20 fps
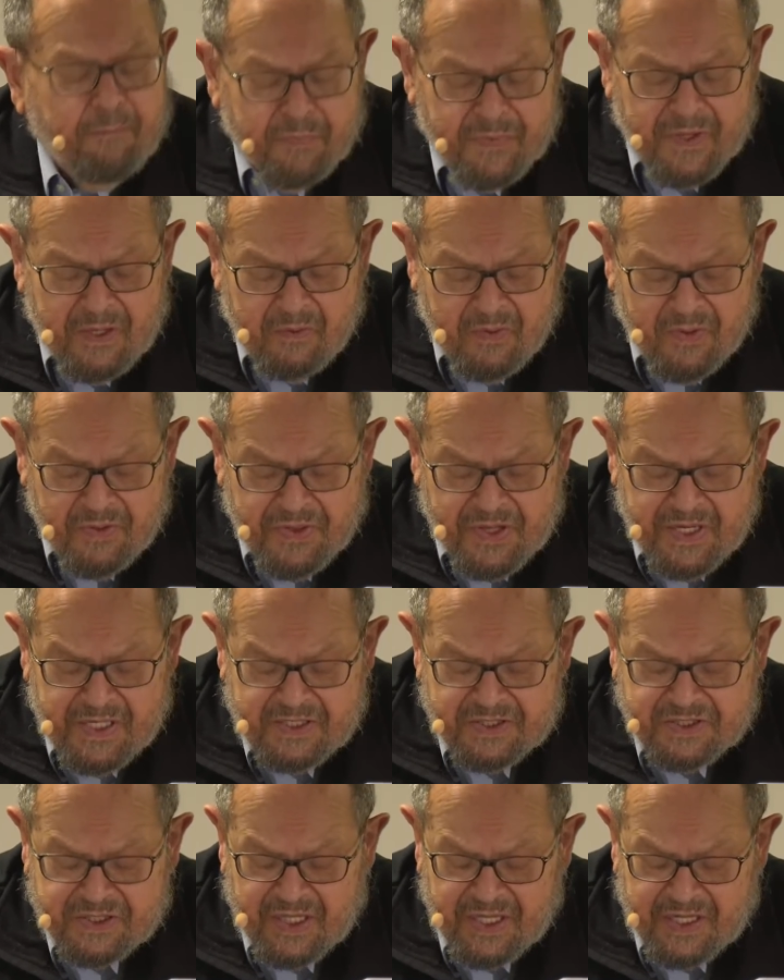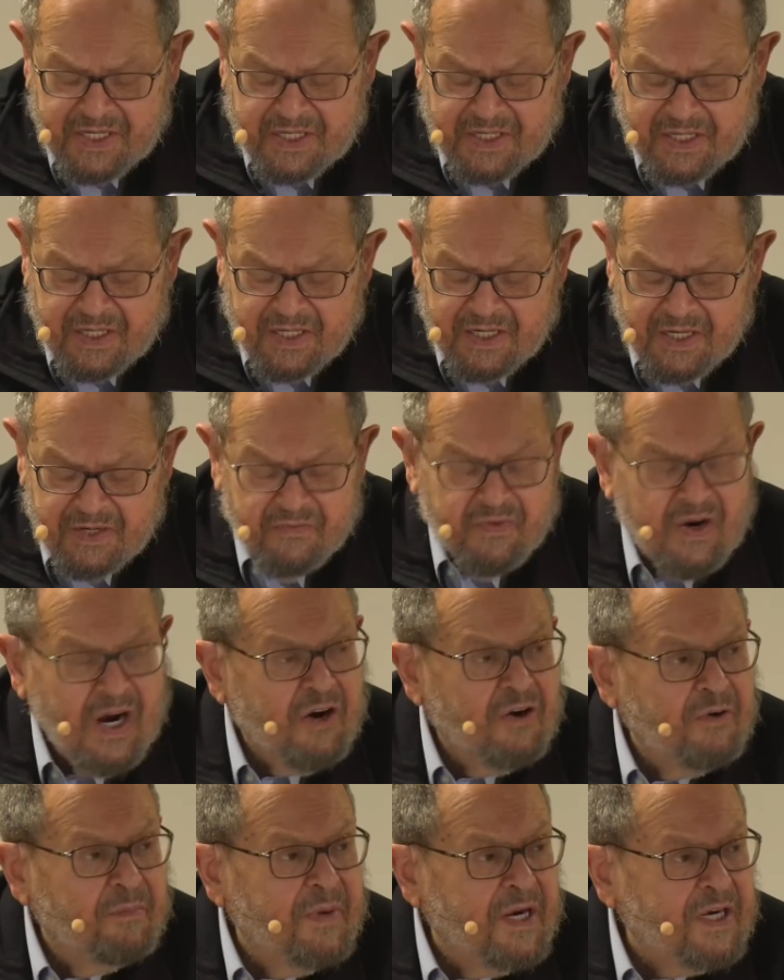there were things like
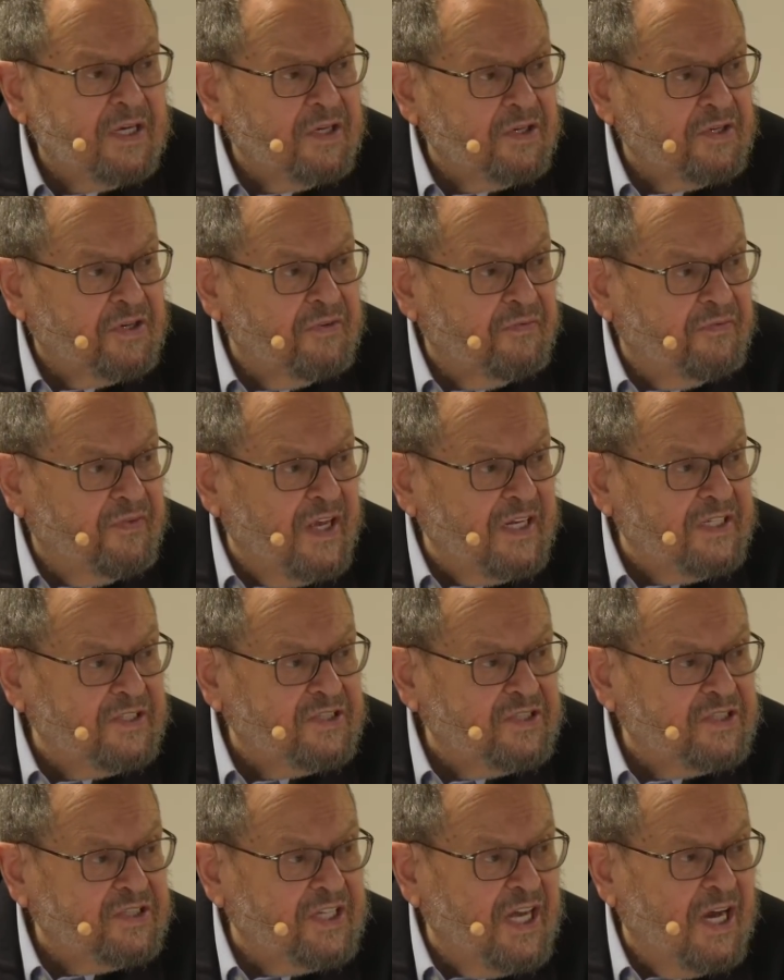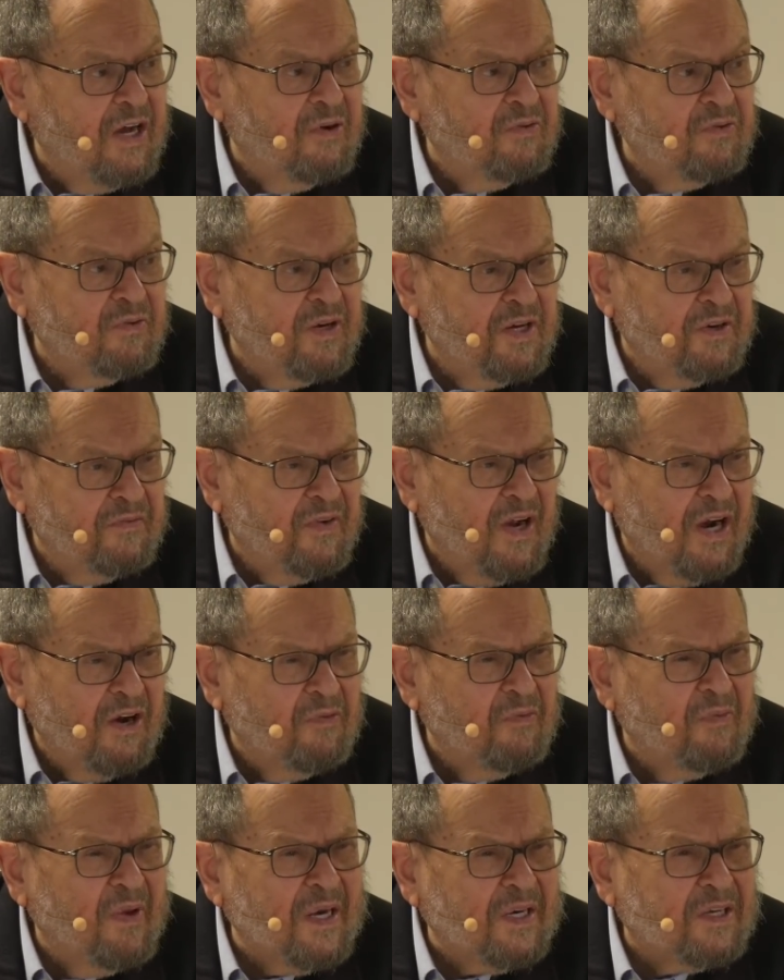environmental defense, now
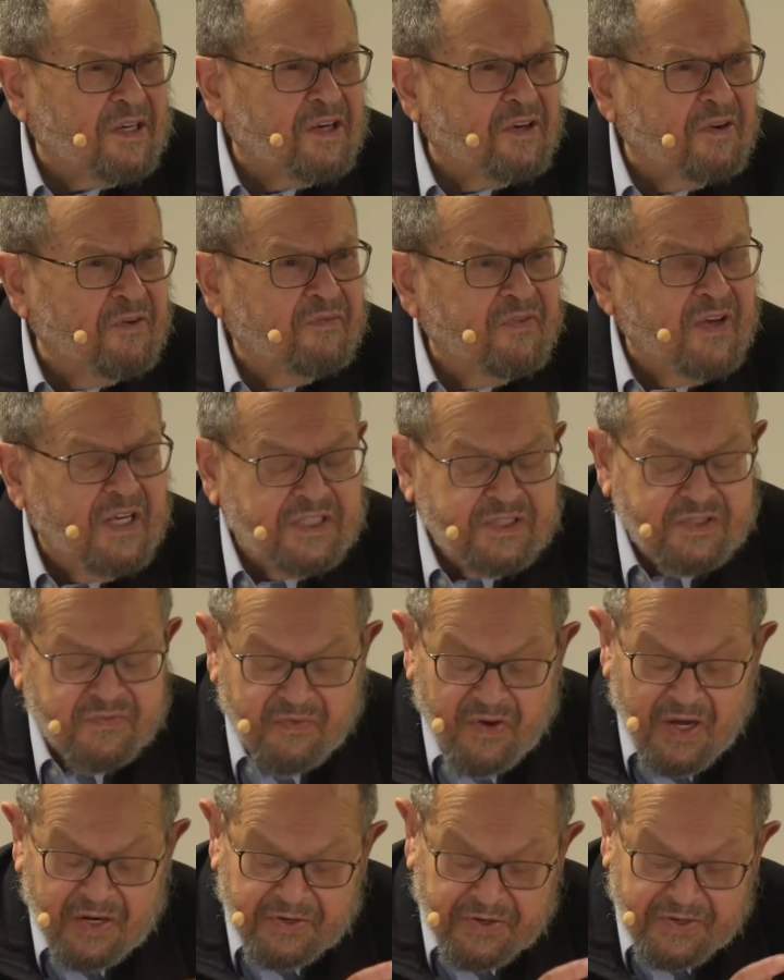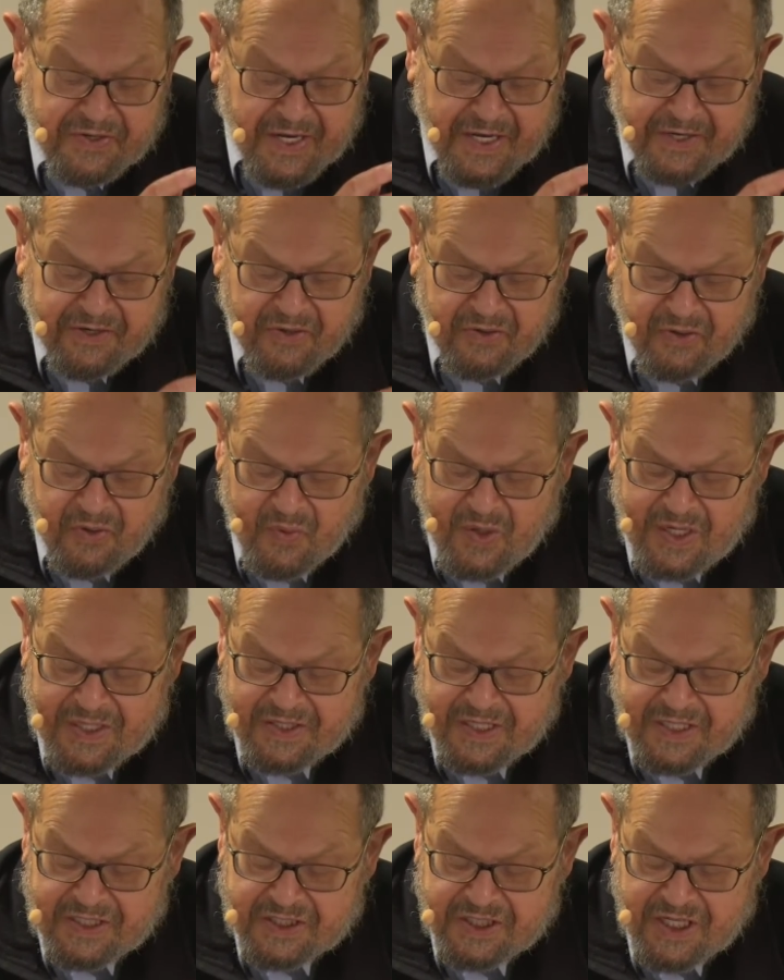Environmental Defense Fund. I don't know why
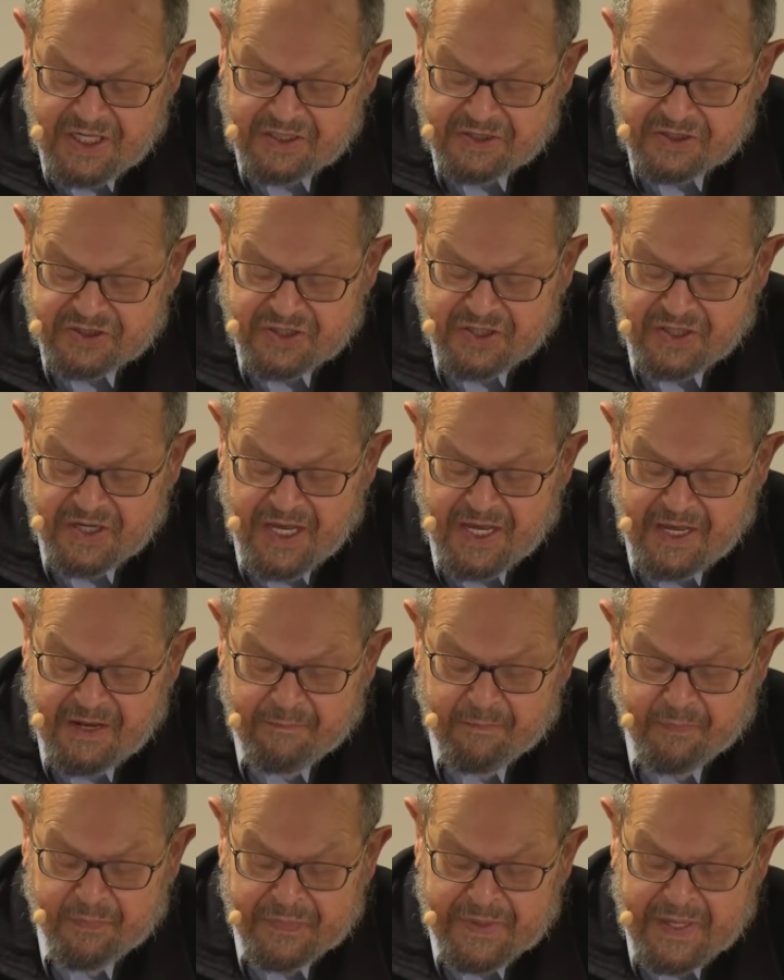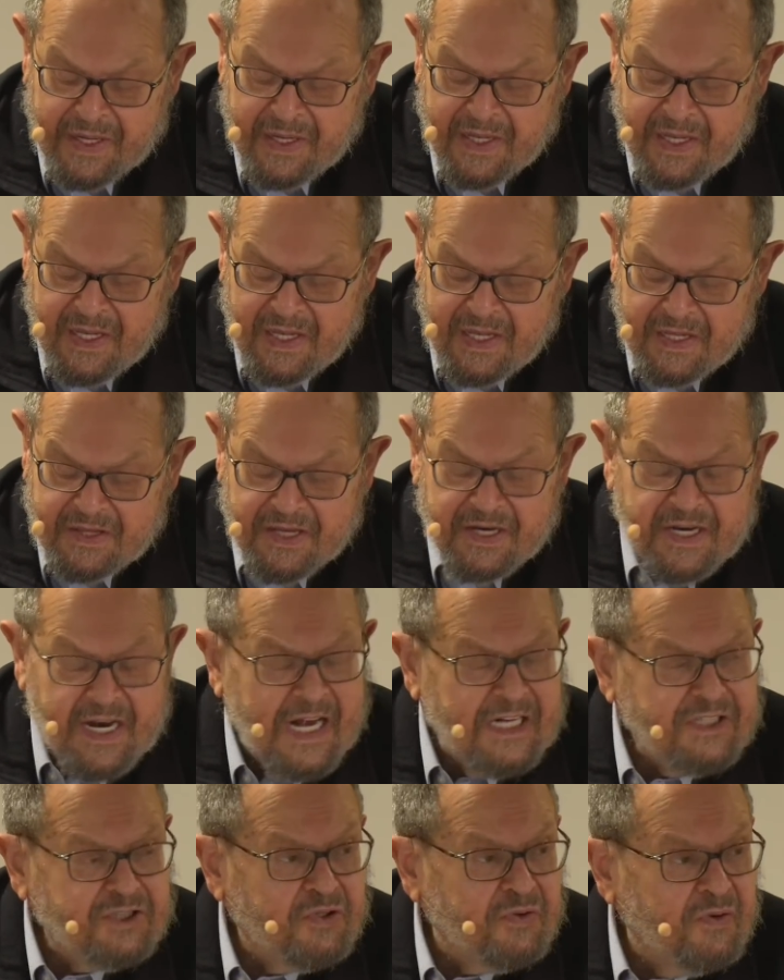they changed the name. The
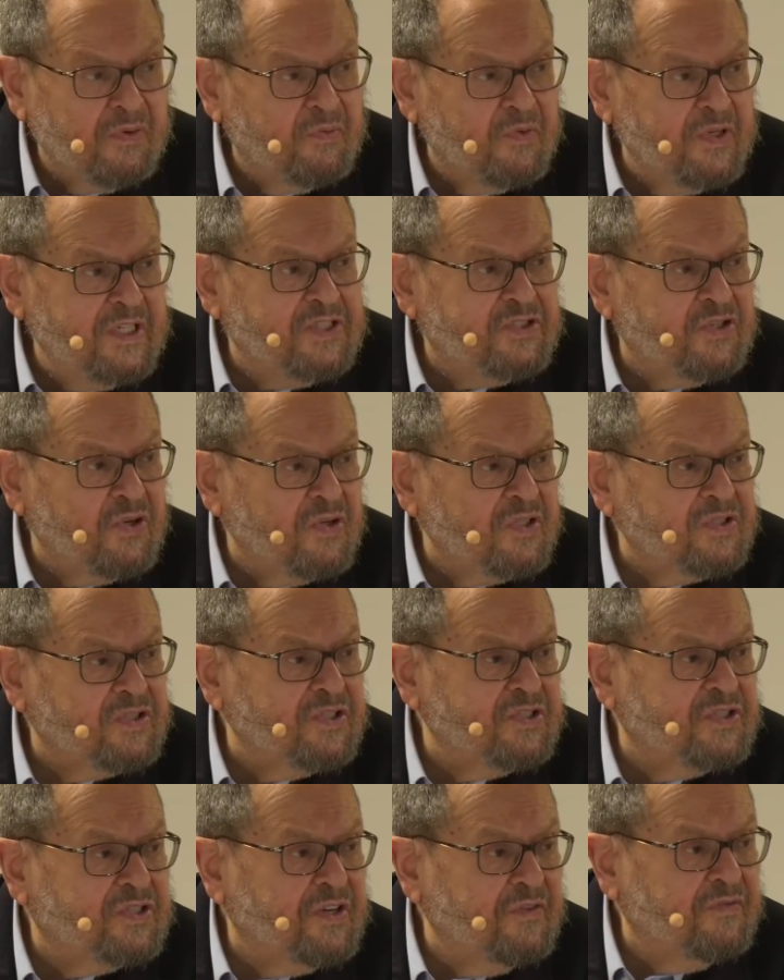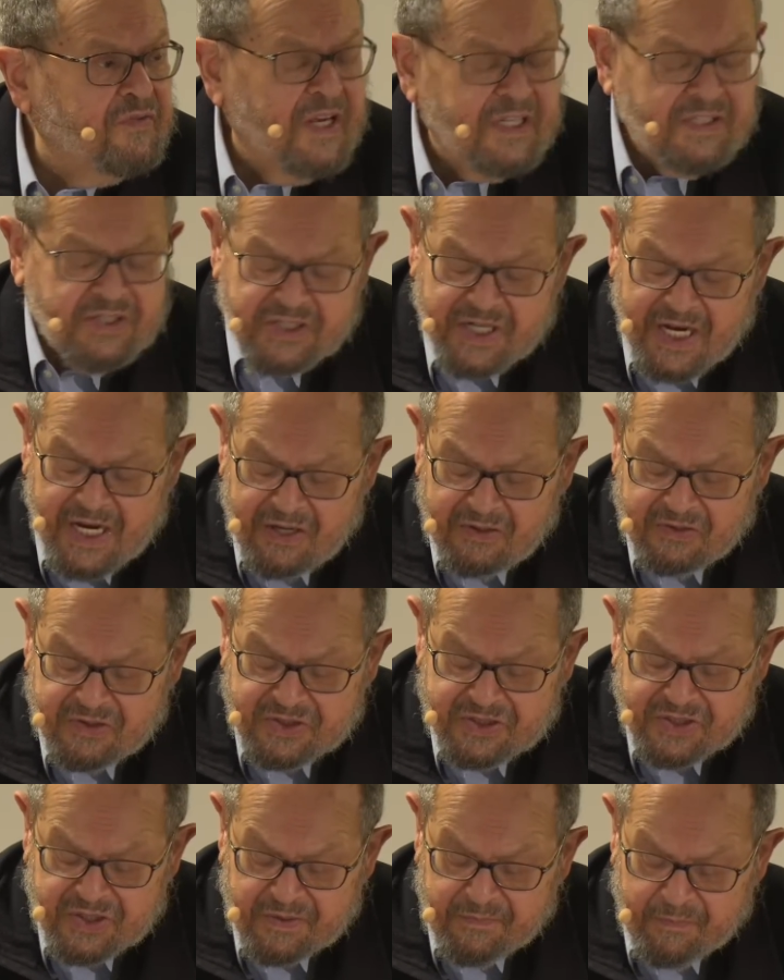Natural Resources Defense
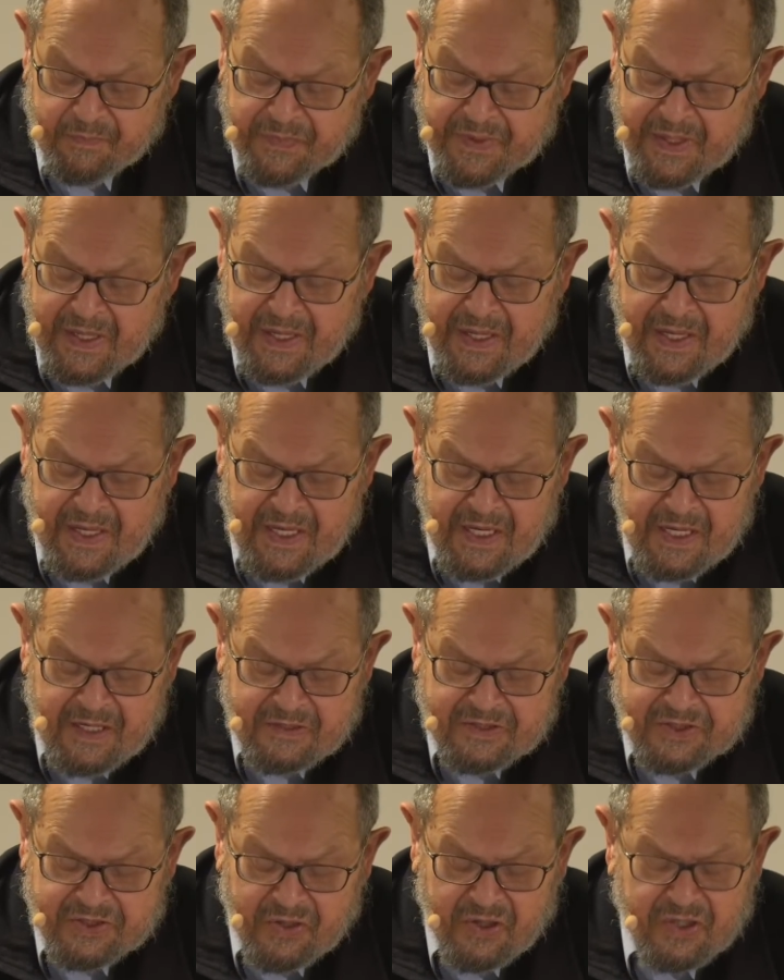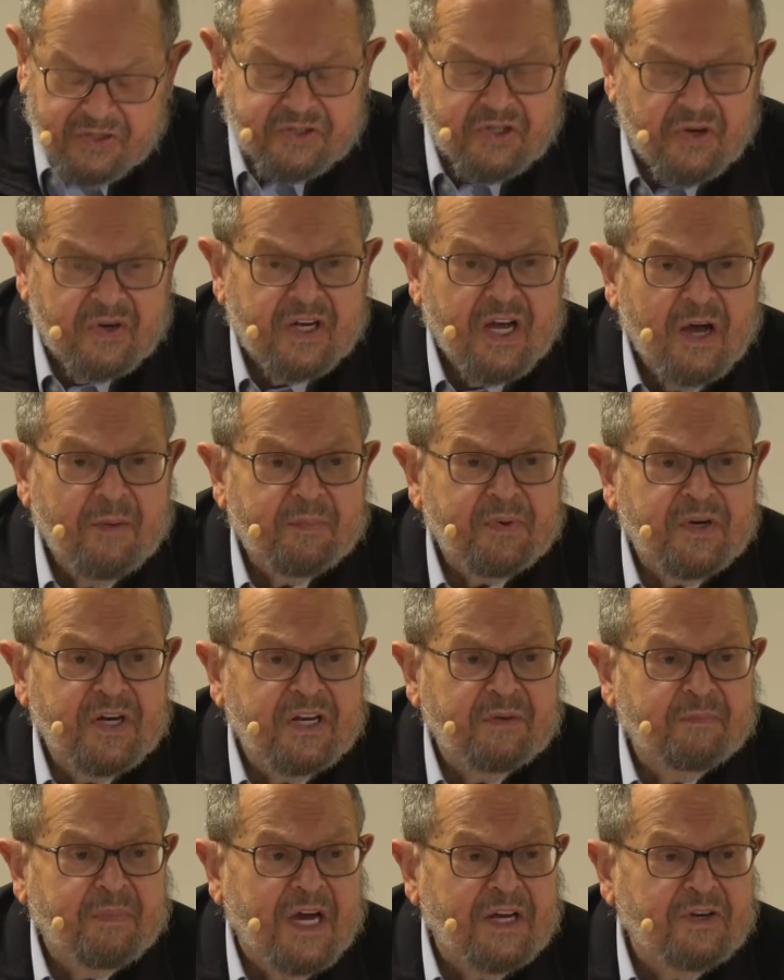Council. It was also
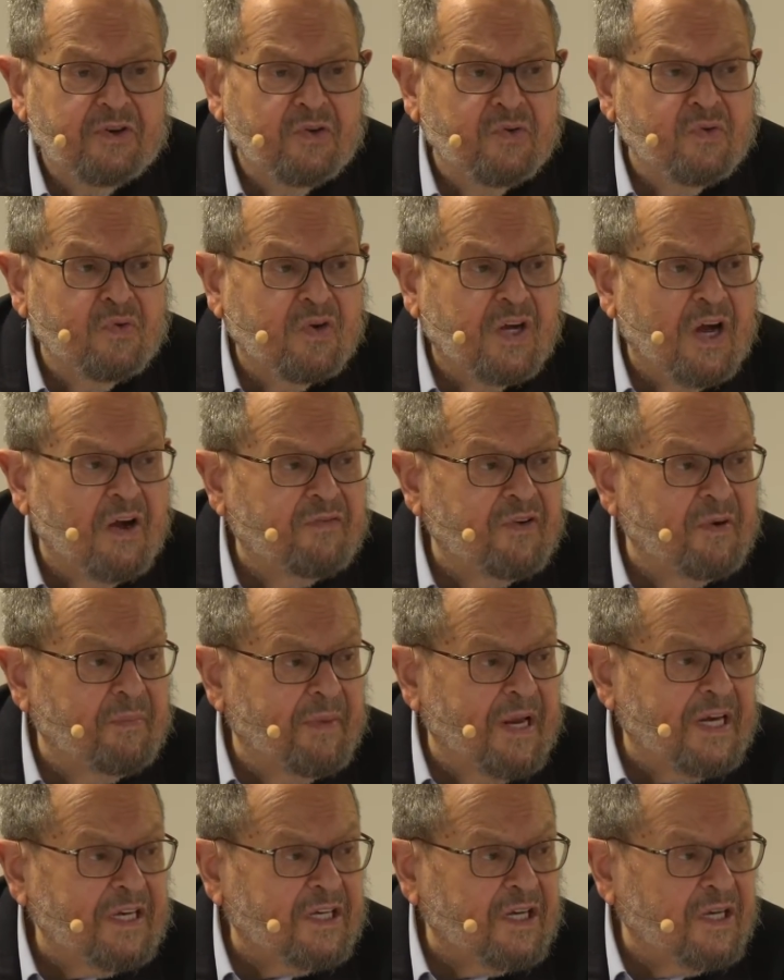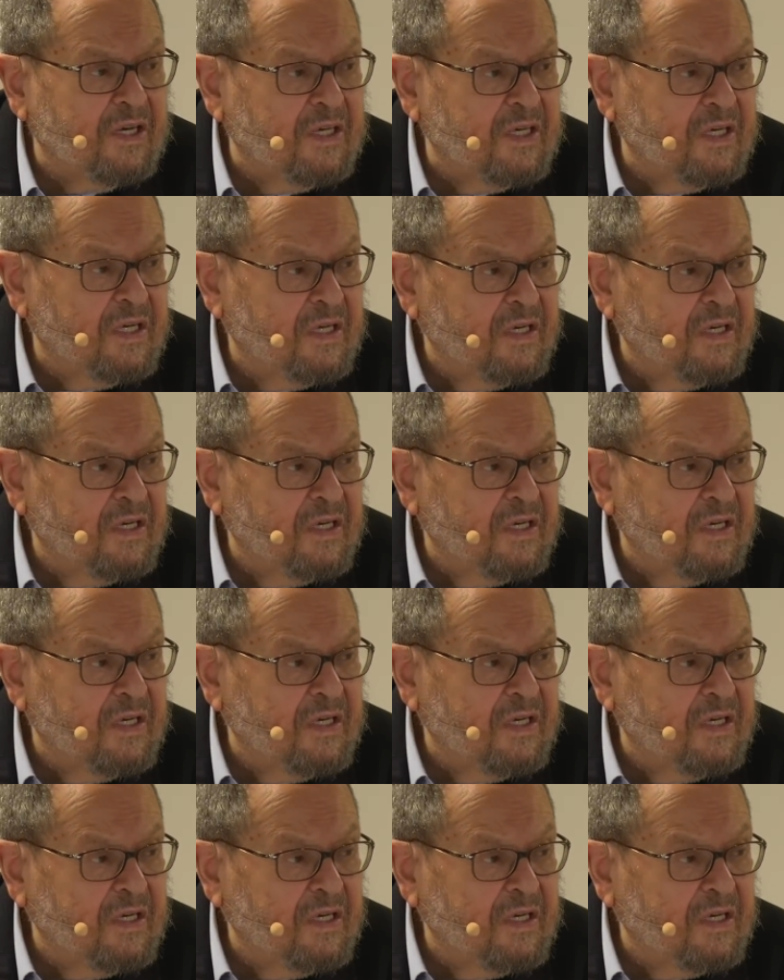accompanied by new governmental